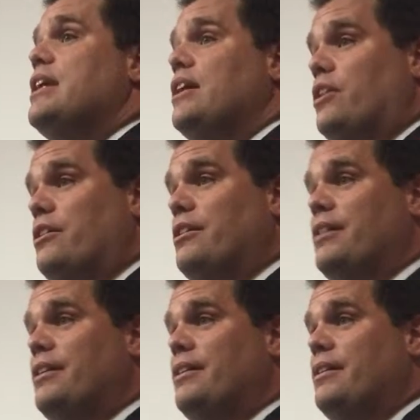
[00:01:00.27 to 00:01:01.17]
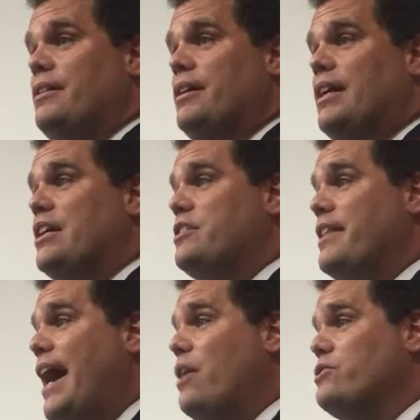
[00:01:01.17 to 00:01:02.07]
year into
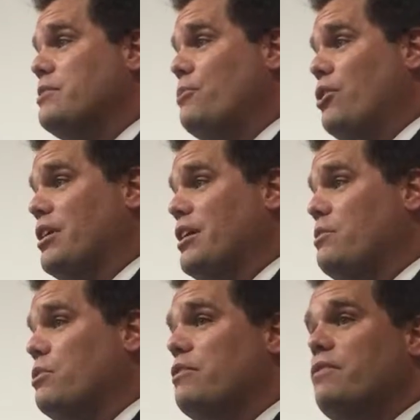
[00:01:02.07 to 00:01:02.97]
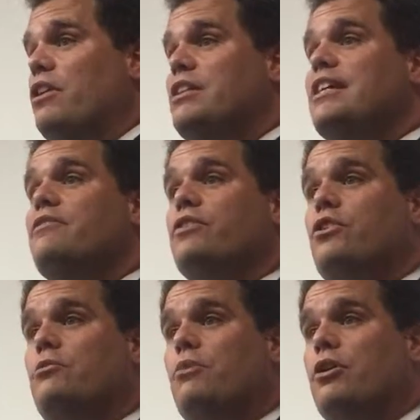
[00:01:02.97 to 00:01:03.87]
the housing market? We're a very difficult